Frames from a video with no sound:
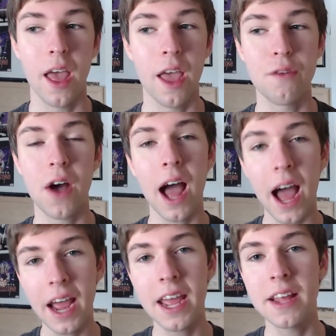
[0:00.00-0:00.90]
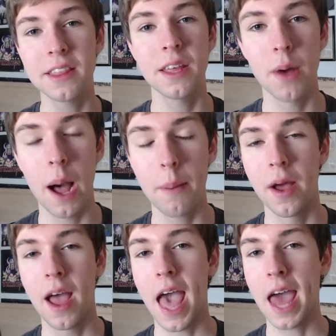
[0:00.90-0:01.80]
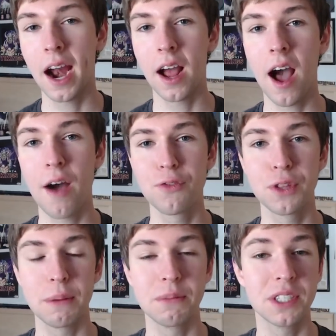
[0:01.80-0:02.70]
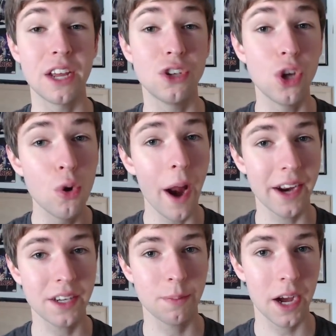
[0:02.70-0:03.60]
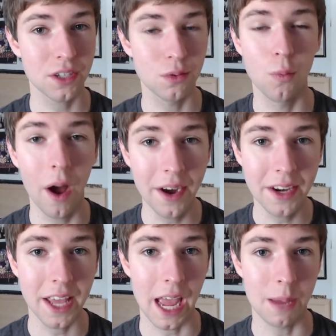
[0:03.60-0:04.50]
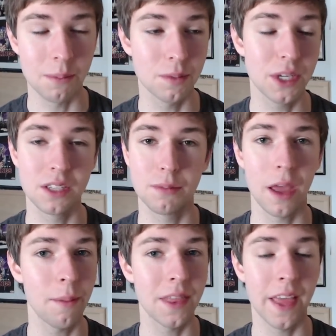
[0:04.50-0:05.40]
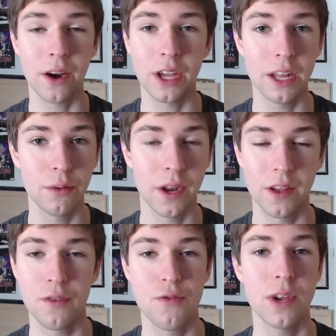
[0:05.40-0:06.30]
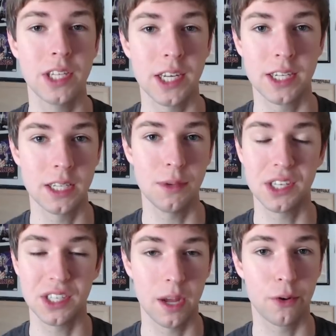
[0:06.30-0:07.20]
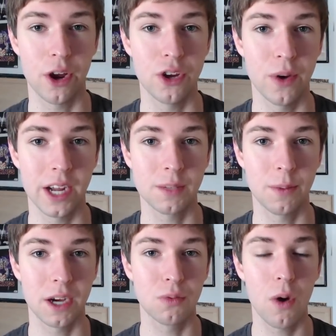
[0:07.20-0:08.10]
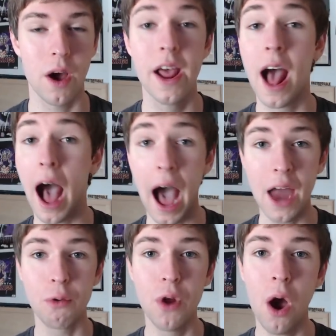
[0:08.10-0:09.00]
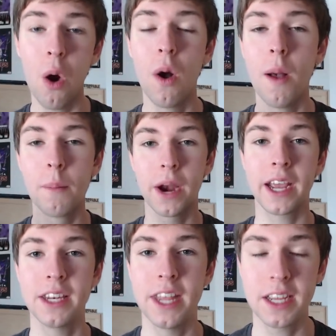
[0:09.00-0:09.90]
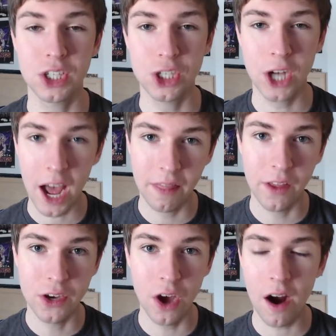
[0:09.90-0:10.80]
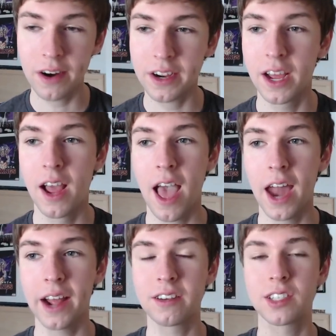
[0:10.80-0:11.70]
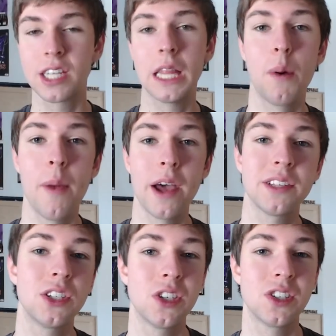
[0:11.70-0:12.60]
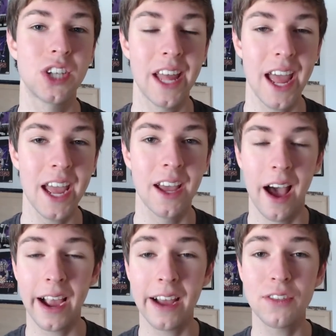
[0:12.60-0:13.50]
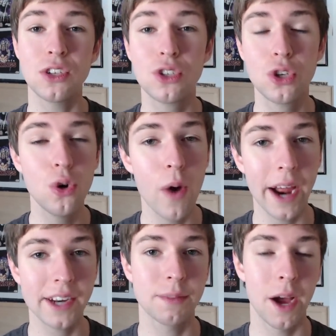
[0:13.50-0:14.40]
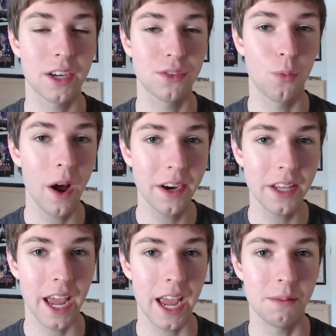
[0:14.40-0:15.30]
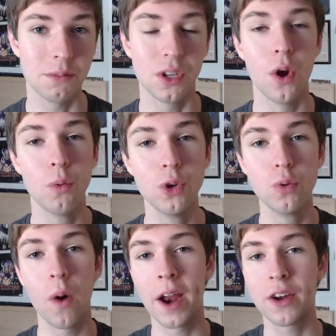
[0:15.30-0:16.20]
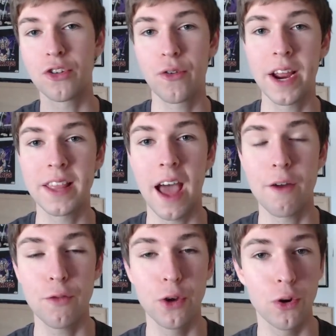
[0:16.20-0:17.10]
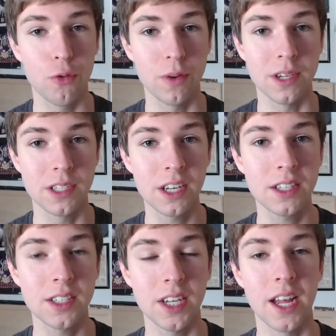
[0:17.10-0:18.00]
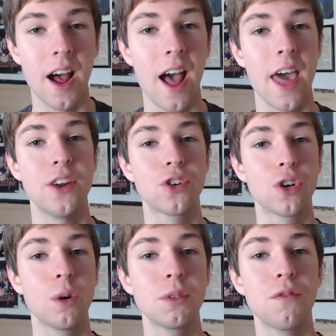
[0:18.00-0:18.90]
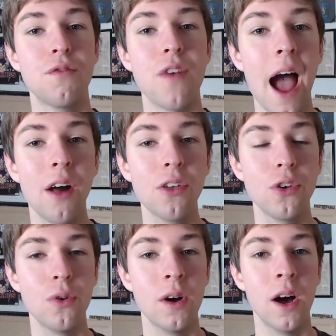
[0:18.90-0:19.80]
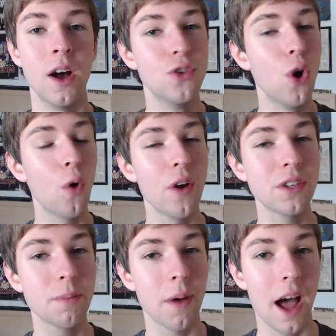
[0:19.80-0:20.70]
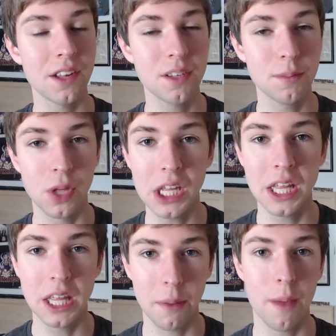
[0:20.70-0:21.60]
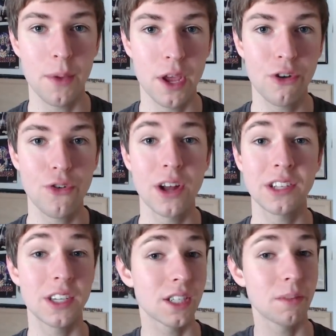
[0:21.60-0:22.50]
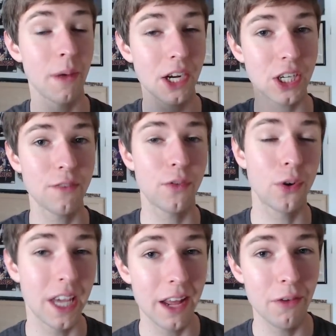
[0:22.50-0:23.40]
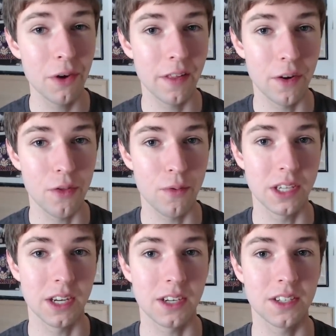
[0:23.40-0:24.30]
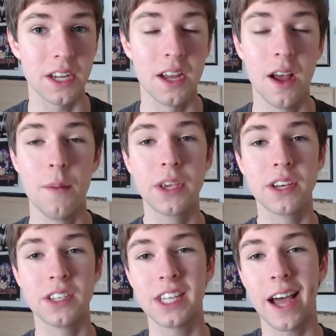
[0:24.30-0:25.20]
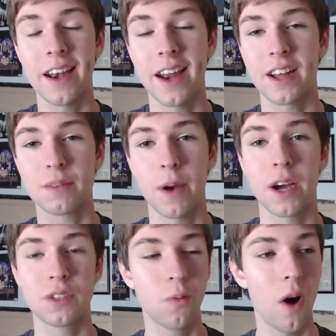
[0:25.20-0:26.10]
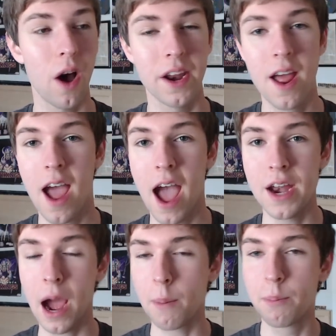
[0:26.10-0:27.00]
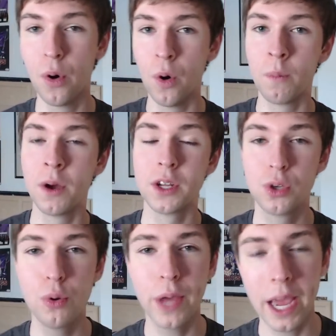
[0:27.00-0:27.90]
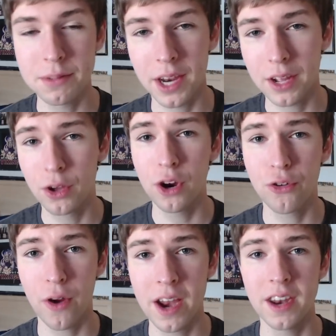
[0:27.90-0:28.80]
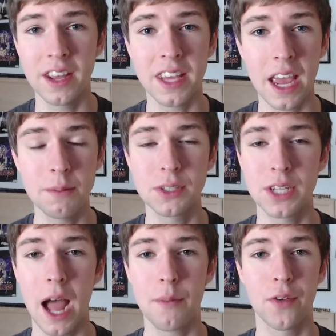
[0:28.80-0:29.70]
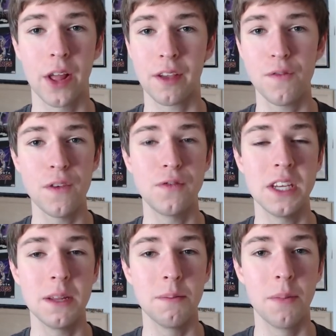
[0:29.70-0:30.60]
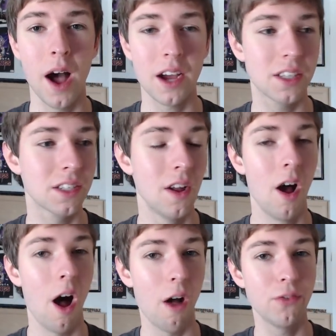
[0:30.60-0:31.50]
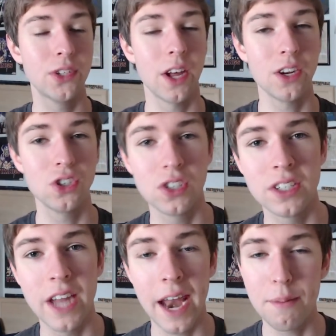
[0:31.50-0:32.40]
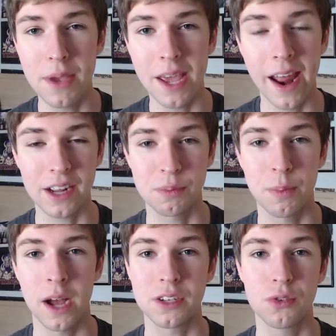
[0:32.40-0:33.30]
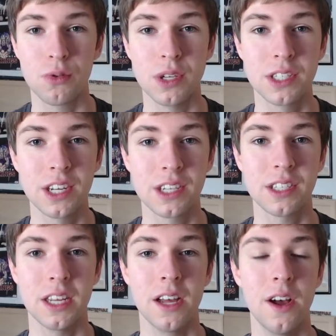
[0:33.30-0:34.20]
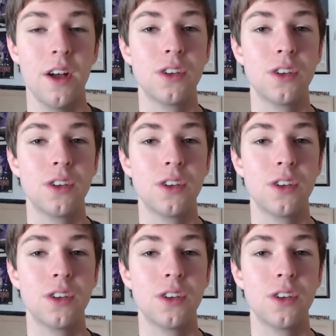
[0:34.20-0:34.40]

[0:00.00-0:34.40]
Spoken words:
If I hit them up and I offered them, say, 2 Xbox One games, because maybe they are getting rid of their 360 because they upgrade to an Xbox One, I don't know, but I can take a shot in the dark and I can send them a message and say, hey, I got these 2 Xbox One games. Would you want to trade that for your 360? And in terms of value, there's a possibility that they might be interested, especially if they're getting rid of their 360 because they got an Xbox One, and now boom, 2 games that I could have traded into GameStop for like $15 all of a sudden just netted me an Xbox 360.